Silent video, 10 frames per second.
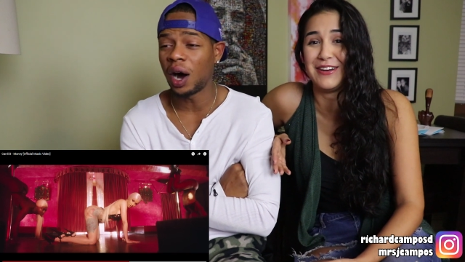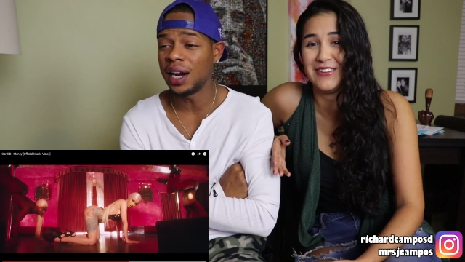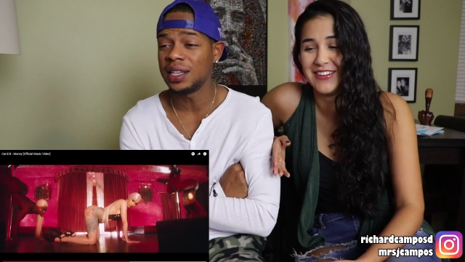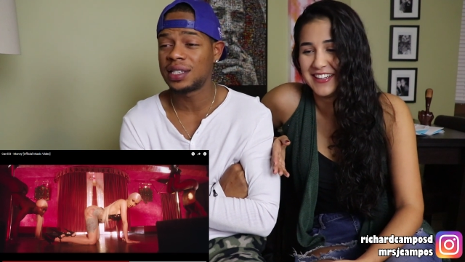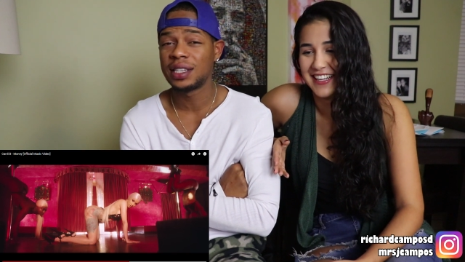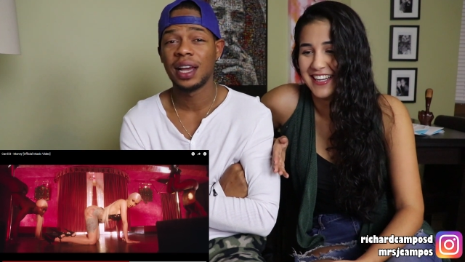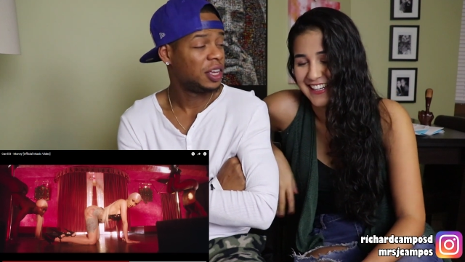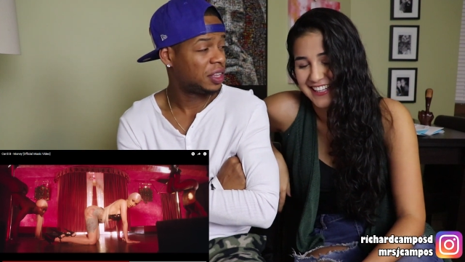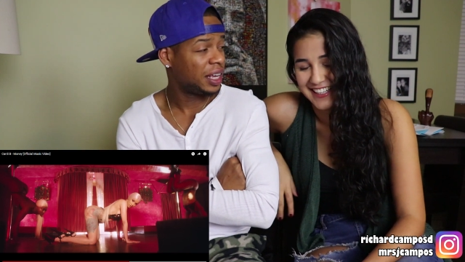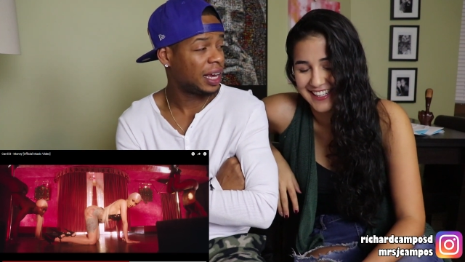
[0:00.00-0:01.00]
Speaker 1: once. You
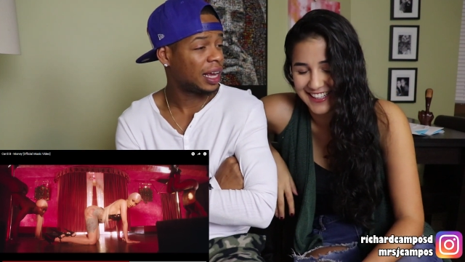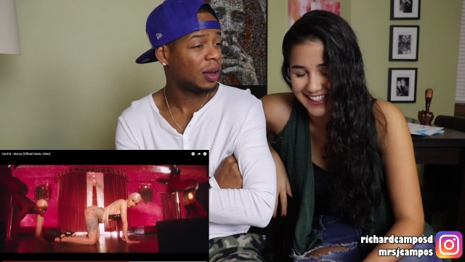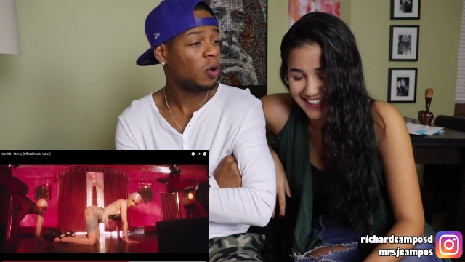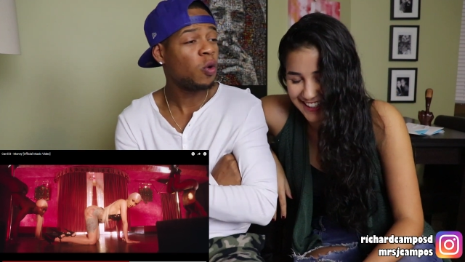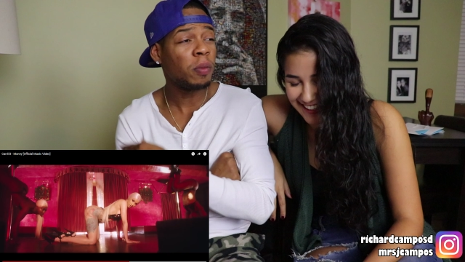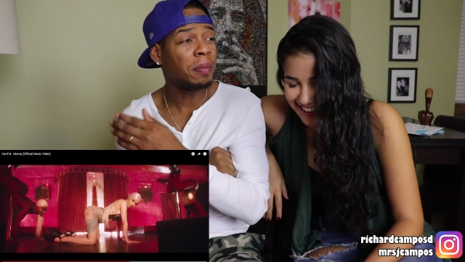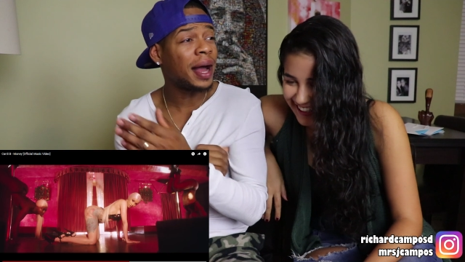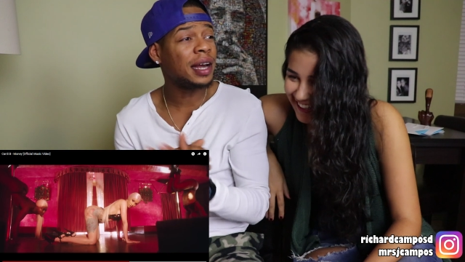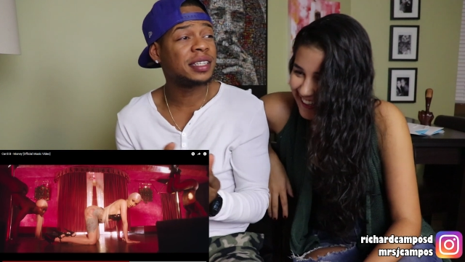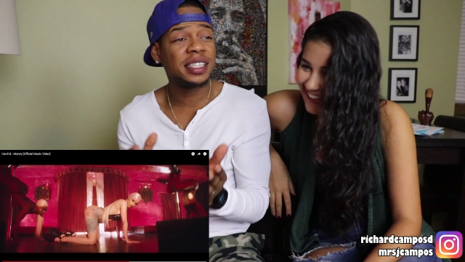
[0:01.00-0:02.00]
think who
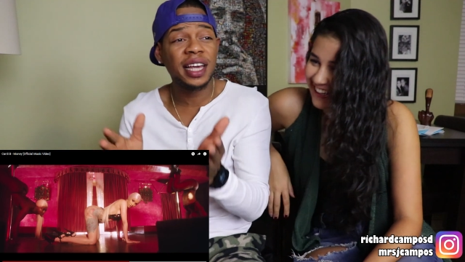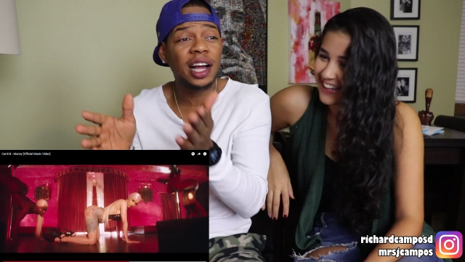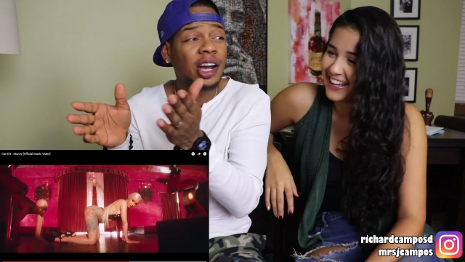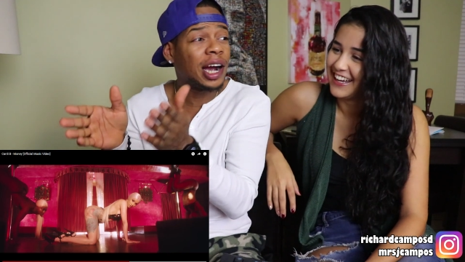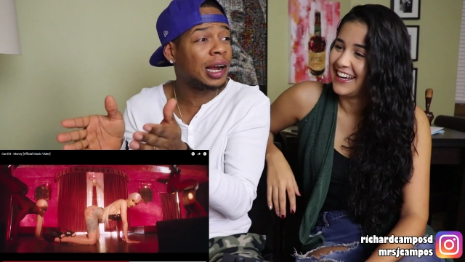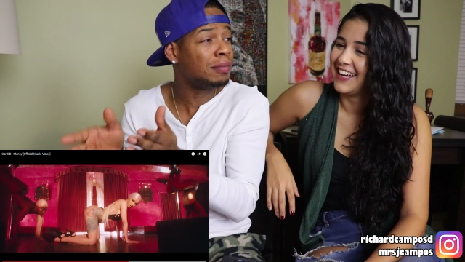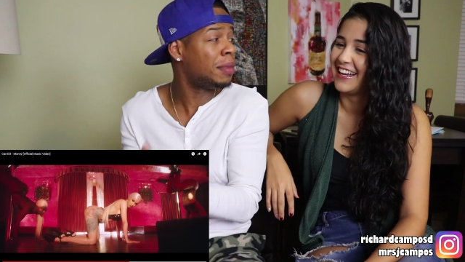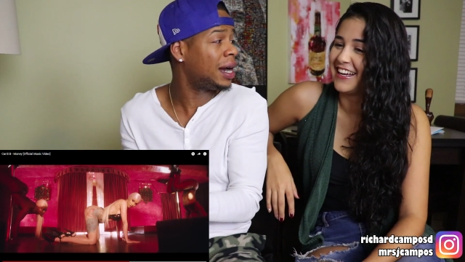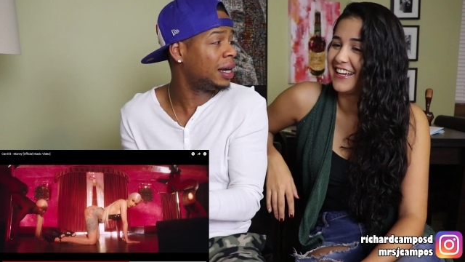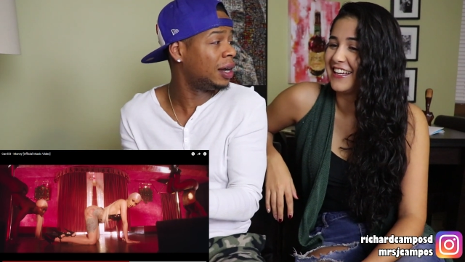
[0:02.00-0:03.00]
man see a girl
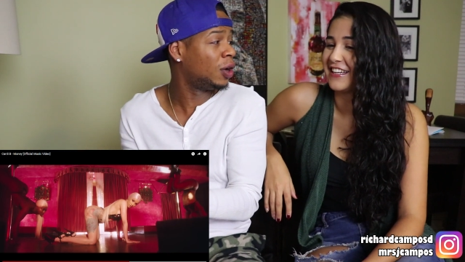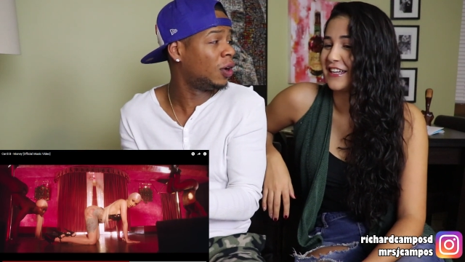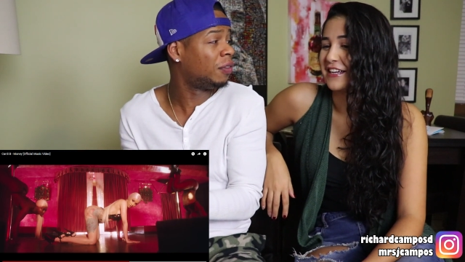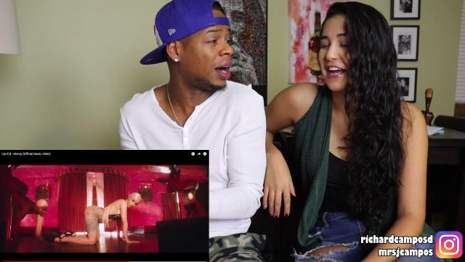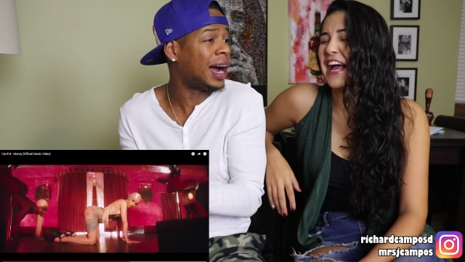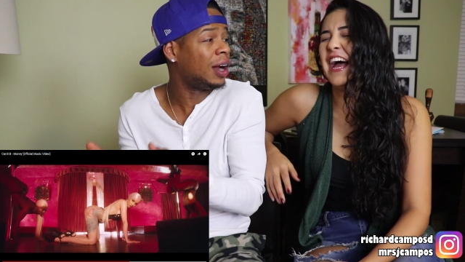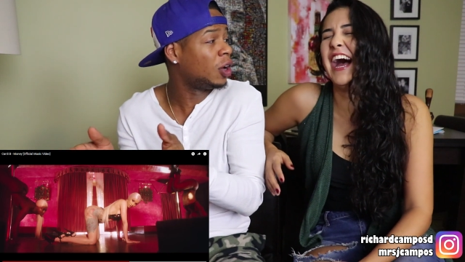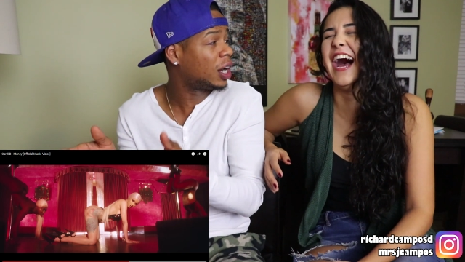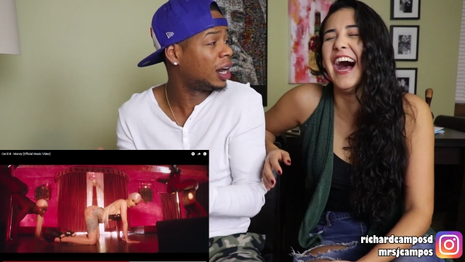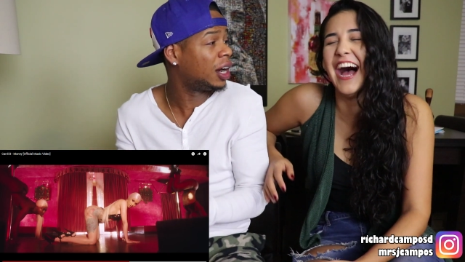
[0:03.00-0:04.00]
bending over and look
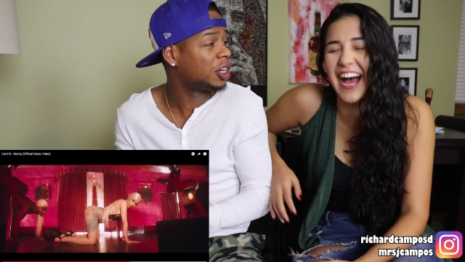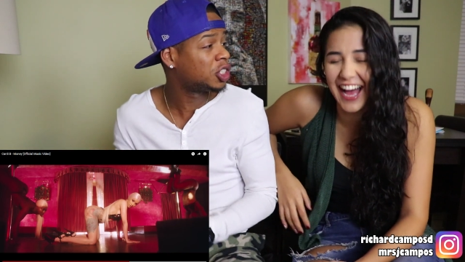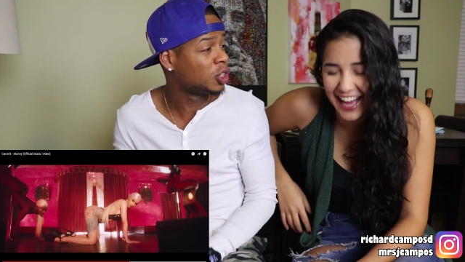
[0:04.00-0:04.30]
at her